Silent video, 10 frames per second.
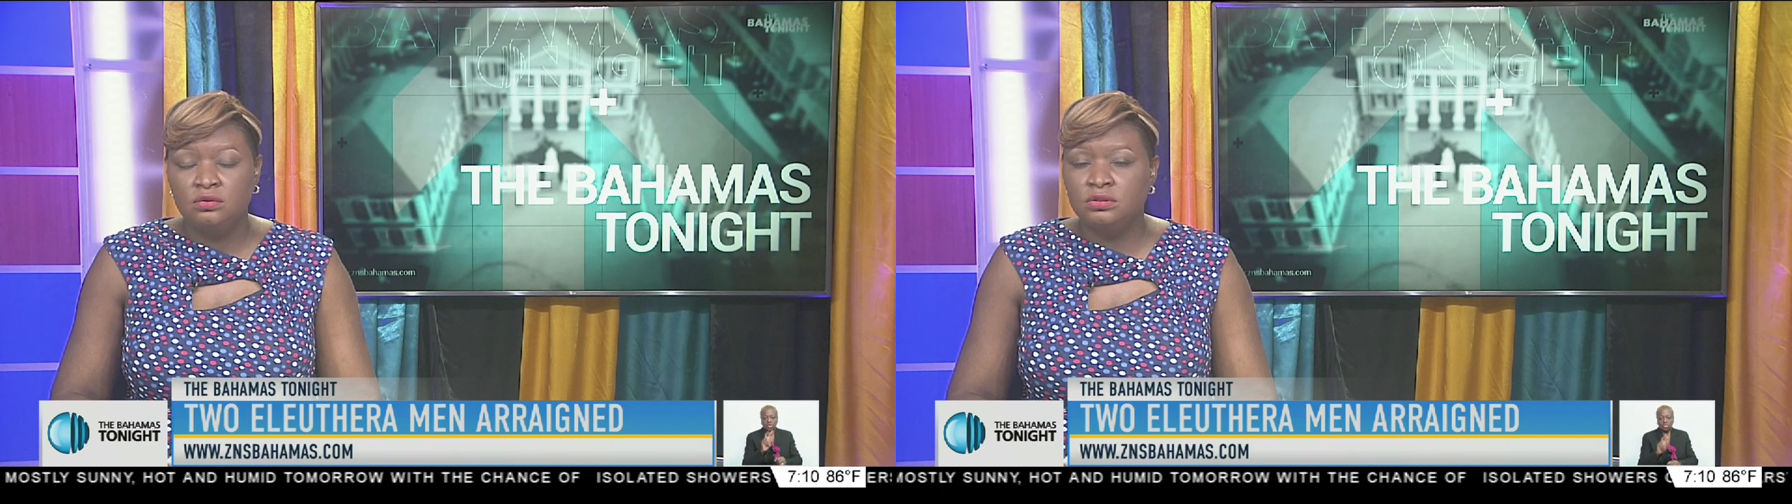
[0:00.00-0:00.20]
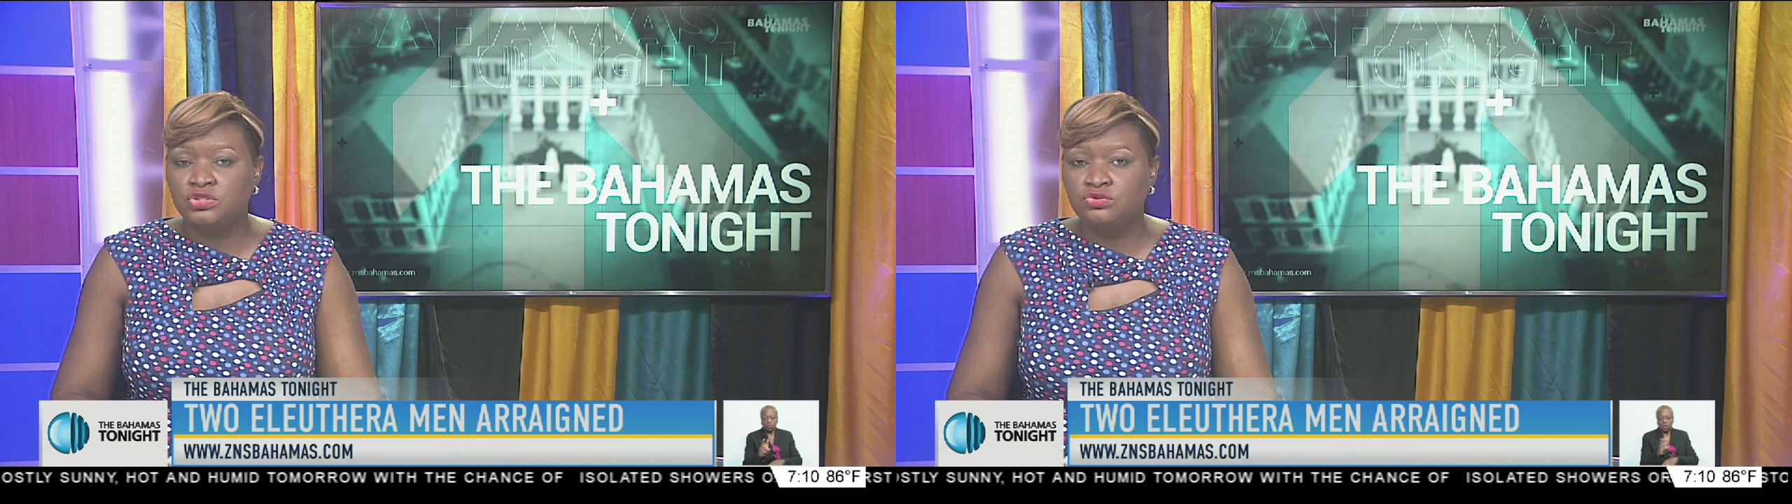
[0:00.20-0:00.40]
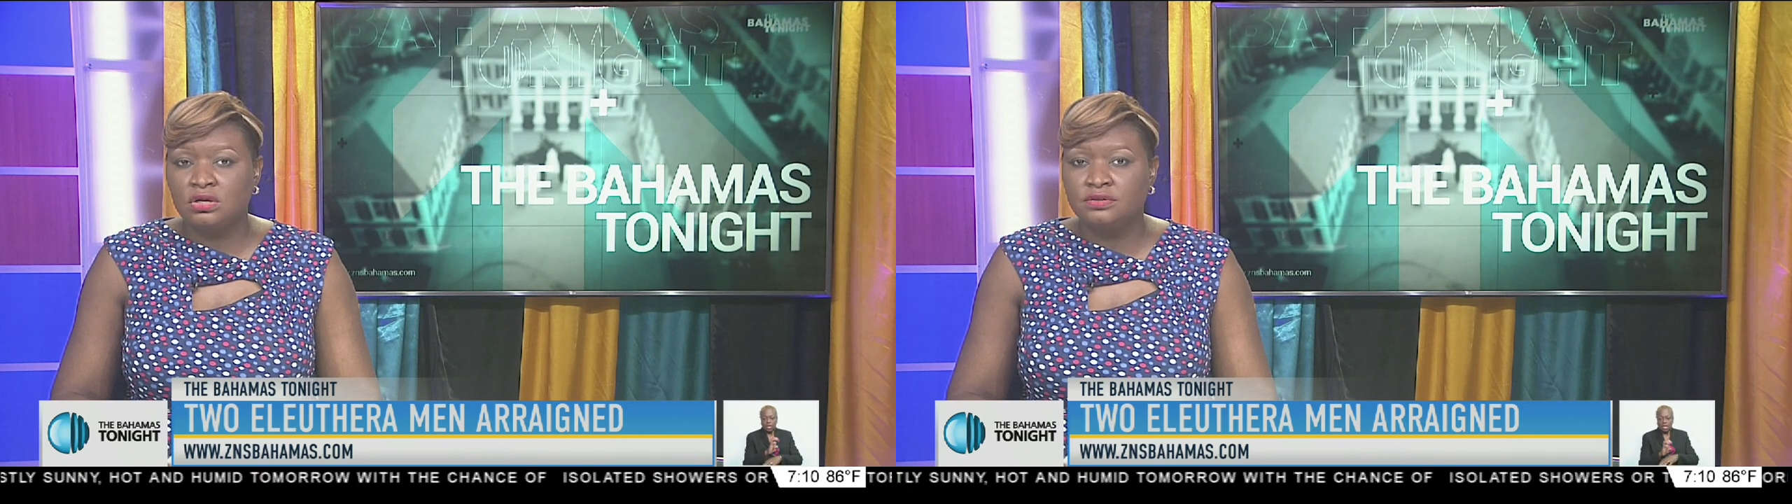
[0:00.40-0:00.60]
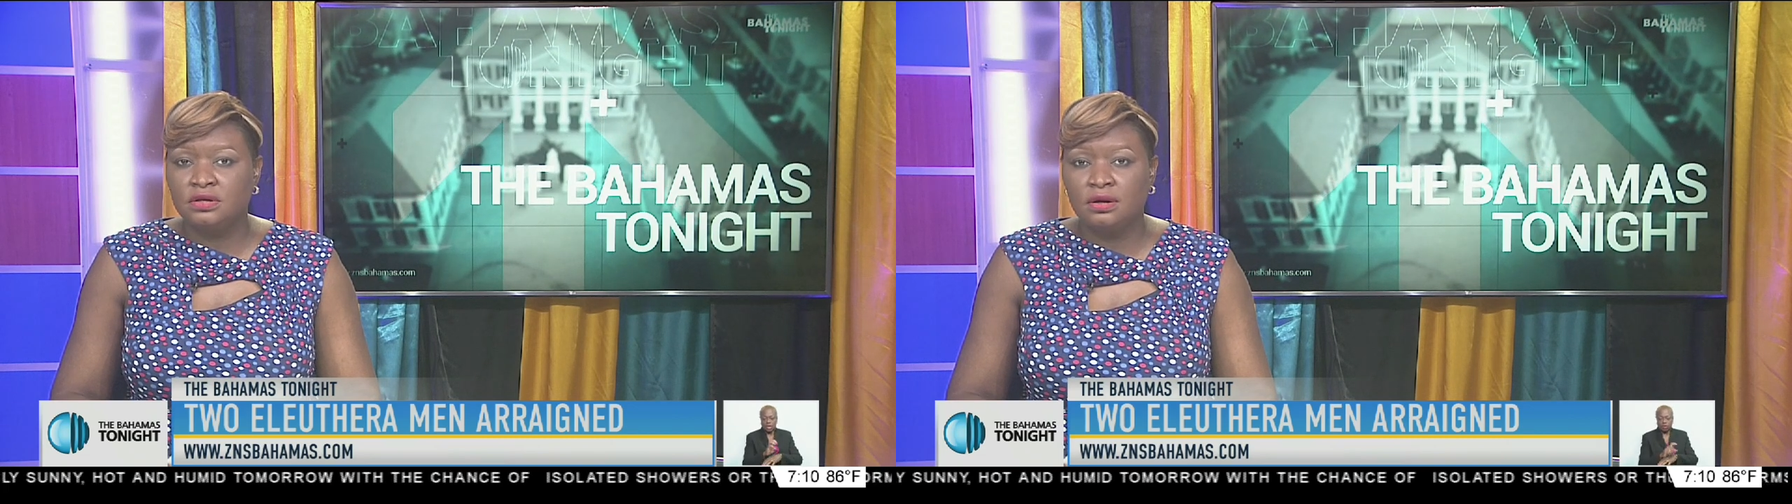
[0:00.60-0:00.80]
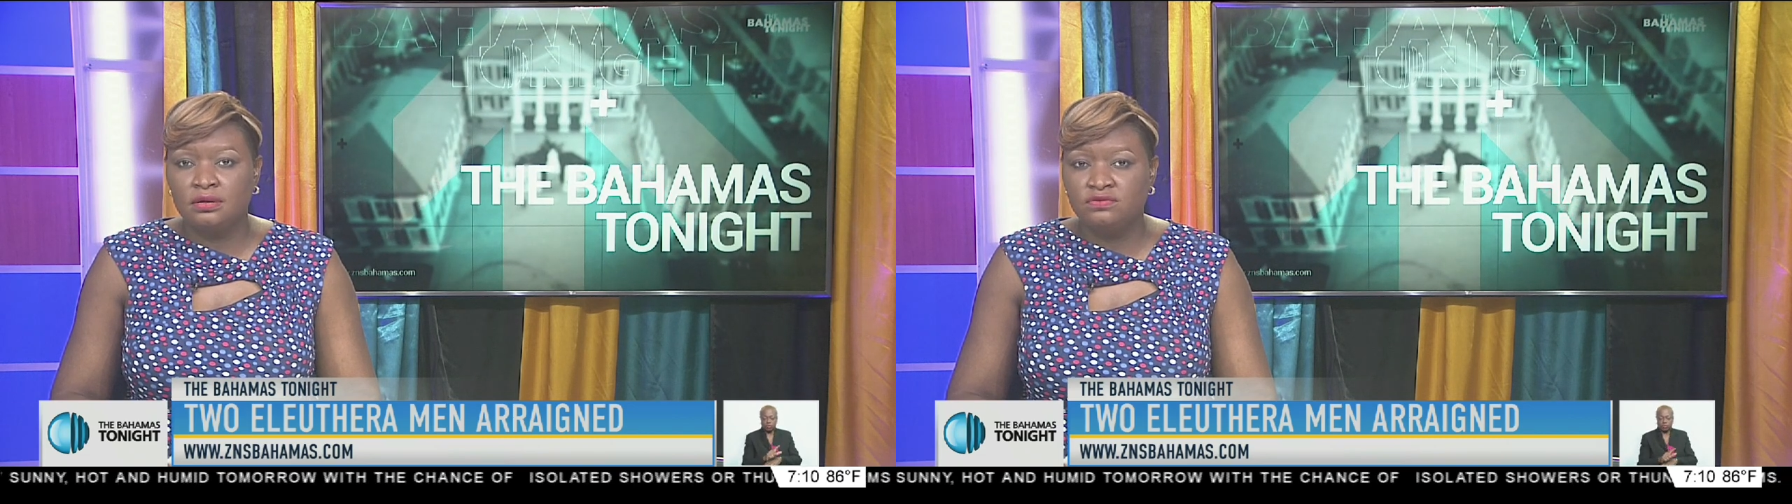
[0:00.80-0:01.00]
which struck
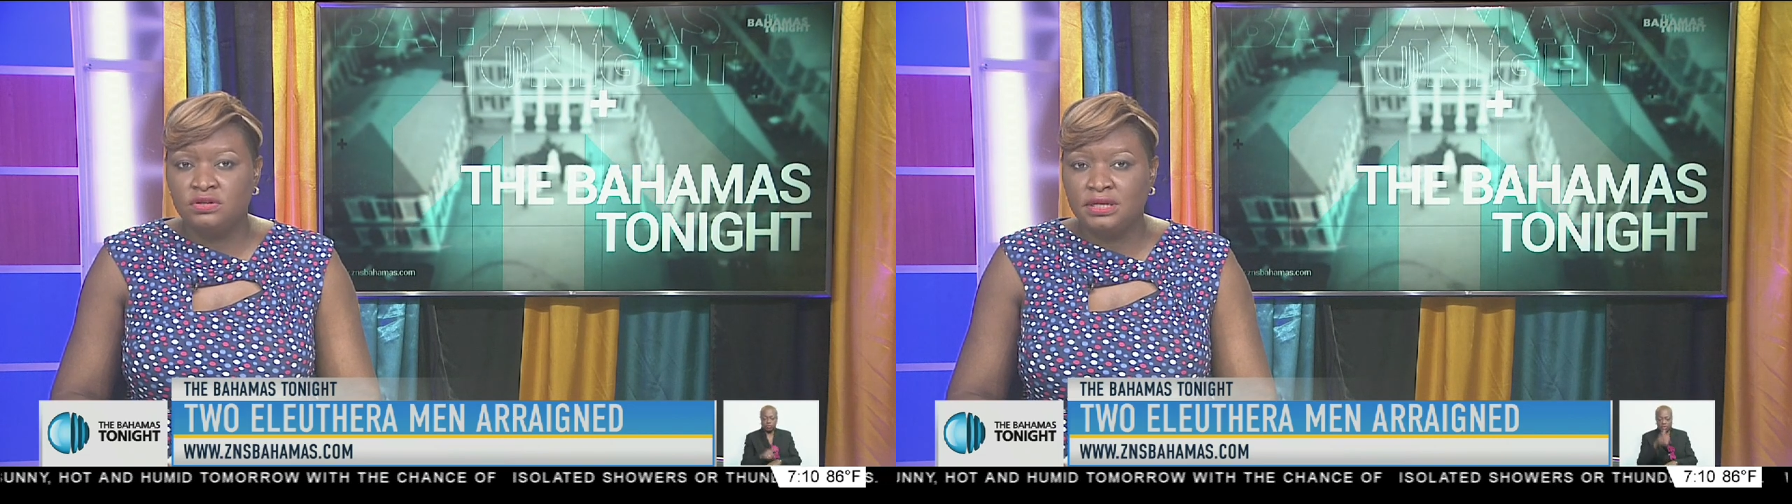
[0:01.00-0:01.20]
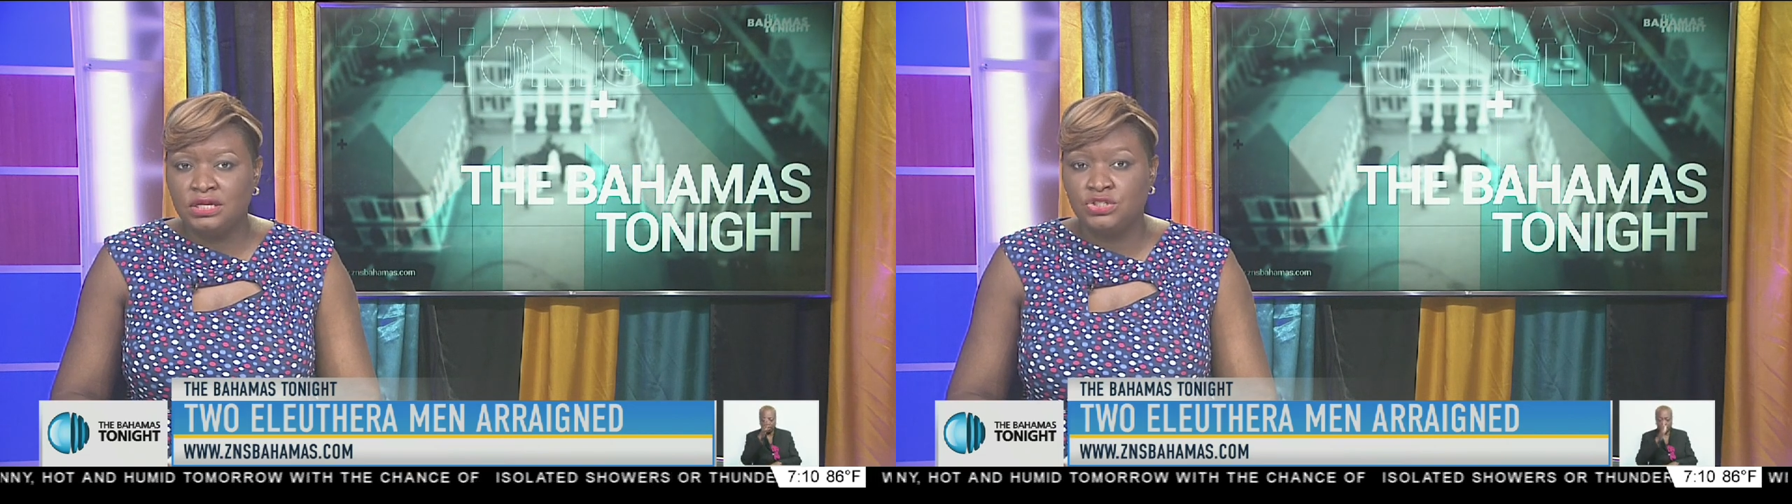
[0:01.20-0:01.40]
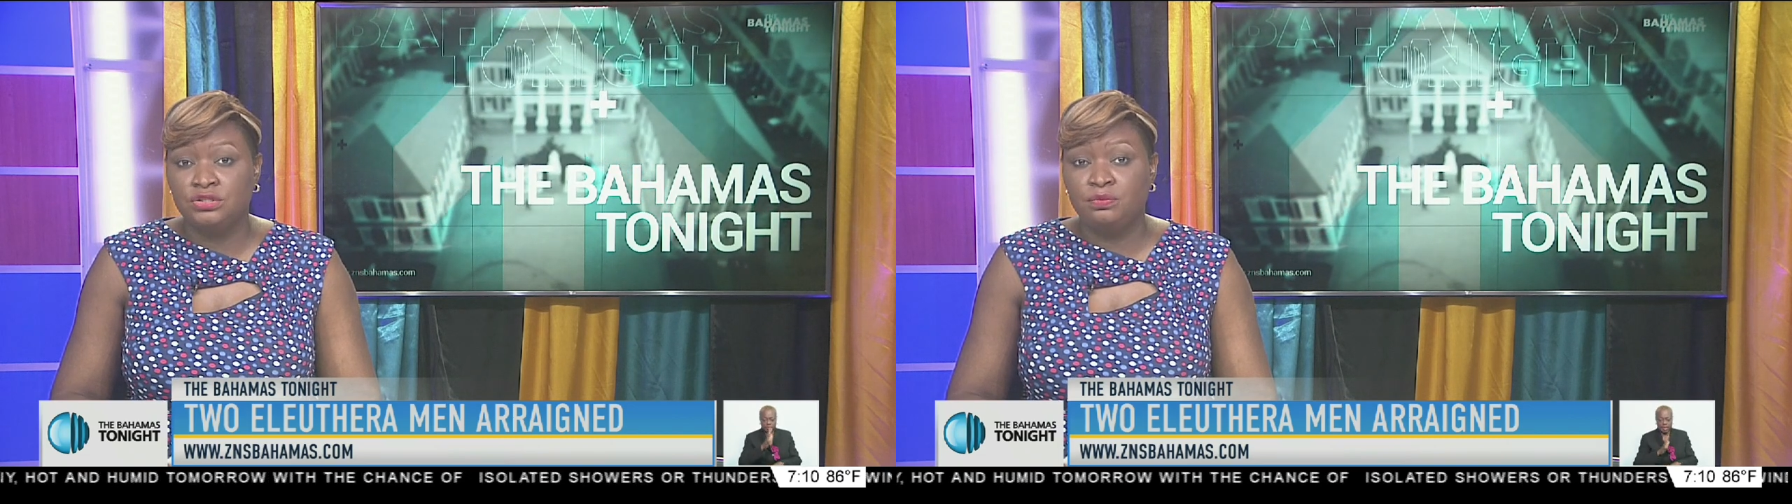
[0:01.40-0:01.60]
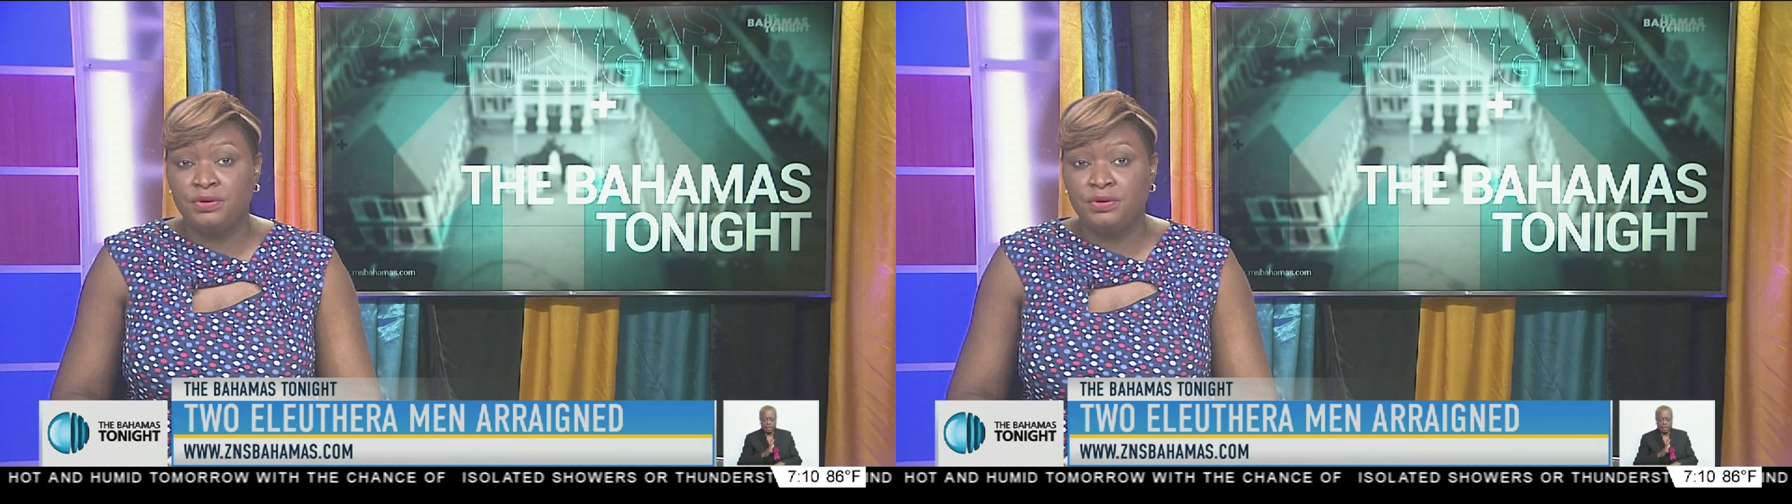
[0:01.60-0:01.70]
the heart of the nation